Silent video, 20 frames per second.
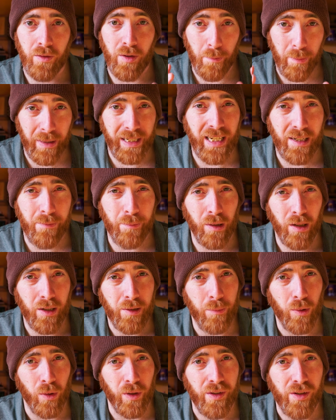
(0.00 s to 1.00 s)
The biggest plus
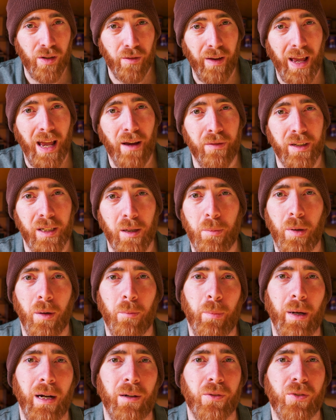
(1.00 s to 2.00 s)
points of having a
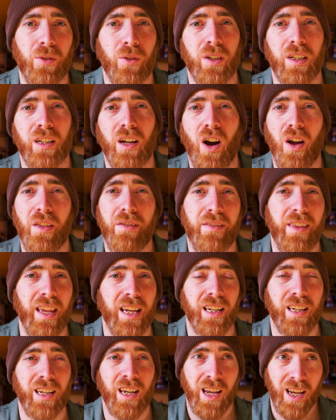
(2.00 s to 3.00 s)
pump out toilet, I
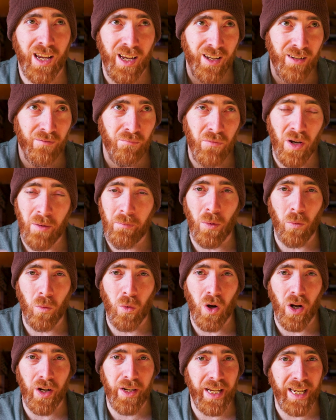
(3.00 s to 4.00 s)
think, number
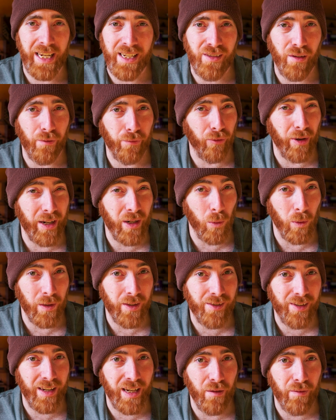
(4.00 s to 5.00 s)
one is the
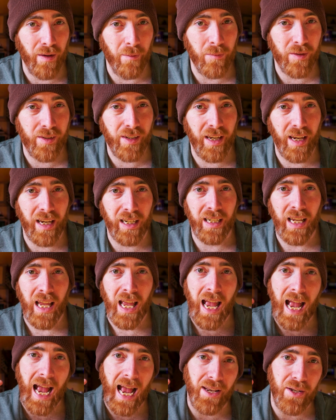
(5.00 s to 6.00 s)
frequency of emptying,
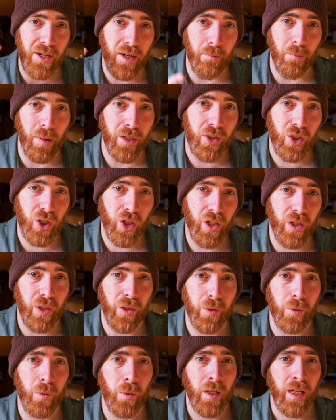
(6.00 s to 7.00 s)
and number
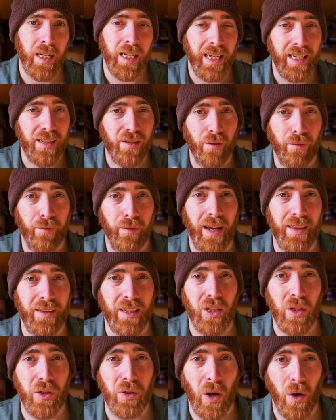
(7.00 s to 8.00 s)
two is the fact
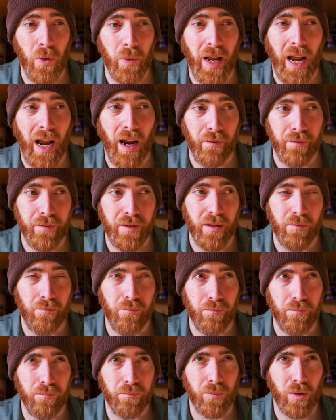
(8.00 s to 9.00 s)
that you don't have to
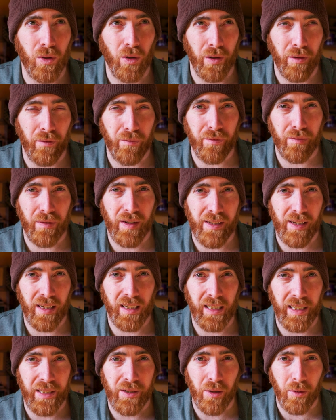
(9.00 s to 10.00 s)
kind of
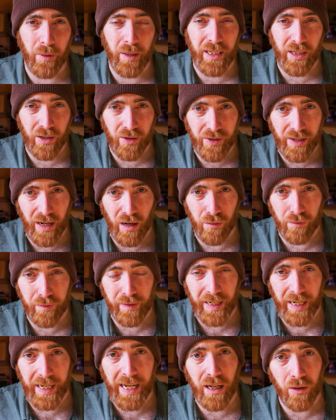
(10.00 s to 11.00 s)
physically do it yourself
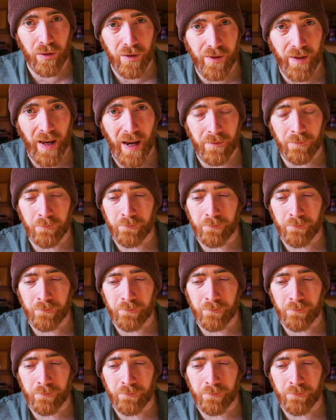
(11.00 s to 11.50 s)
in an Elsan.